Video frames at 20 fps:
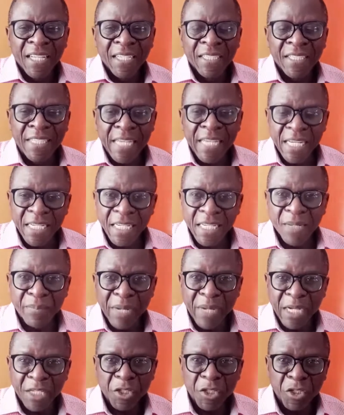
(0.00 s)
Daniel
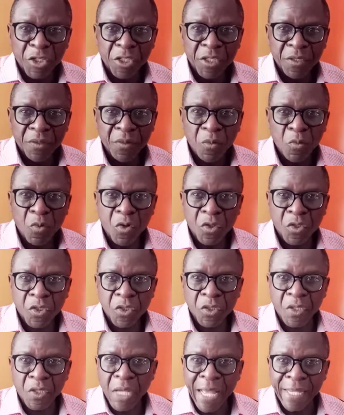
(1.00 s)
MacNaughton
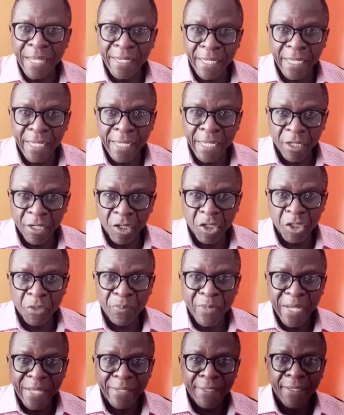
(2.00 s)
was an
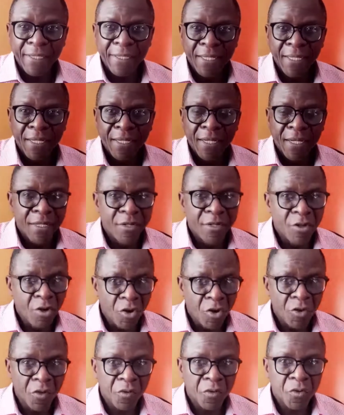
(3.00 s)
Englishman
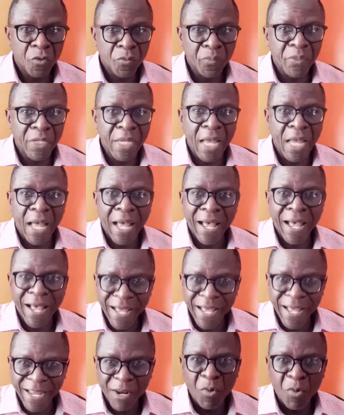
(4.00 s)
known to be a
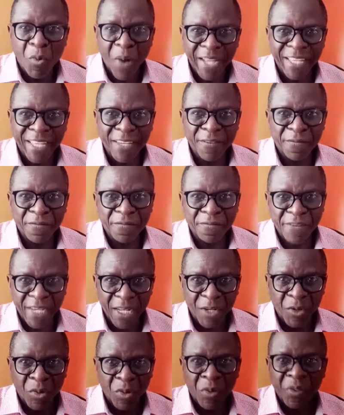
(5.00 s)
hard-working
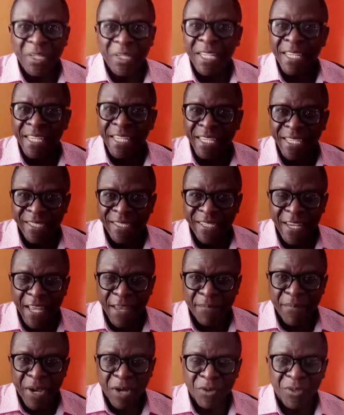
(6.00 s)
fellow in his
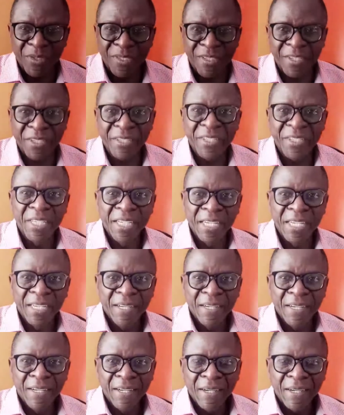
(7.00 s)
neighborhood.
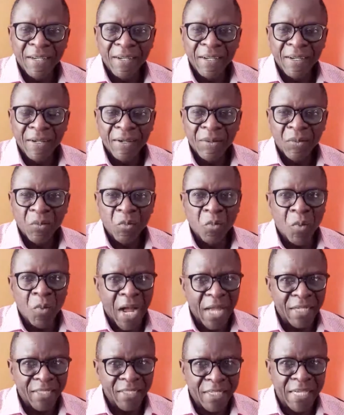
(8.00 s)

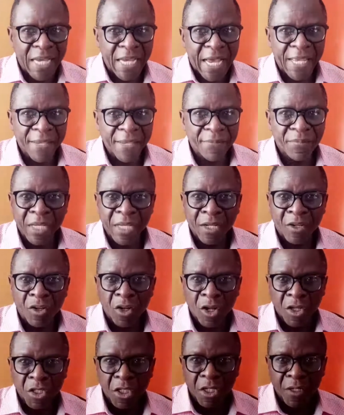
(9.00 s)
One time in
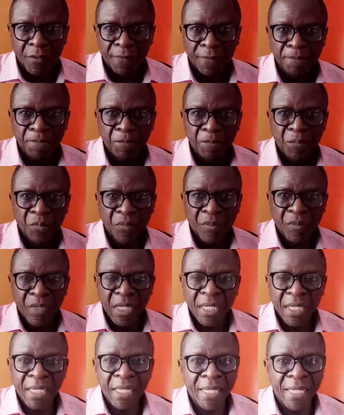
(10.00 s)
London,
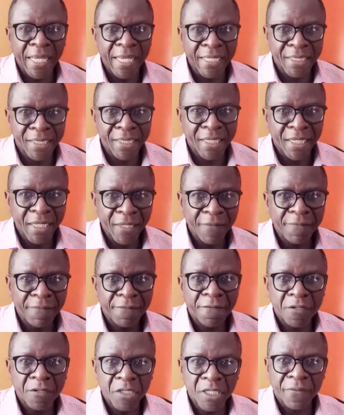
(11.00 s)
in
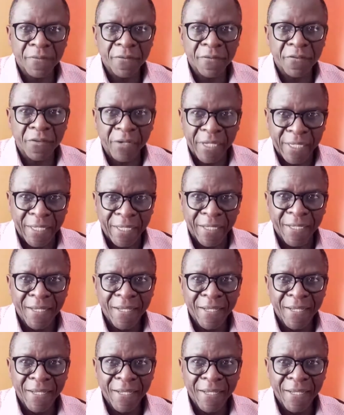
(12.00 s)
1843,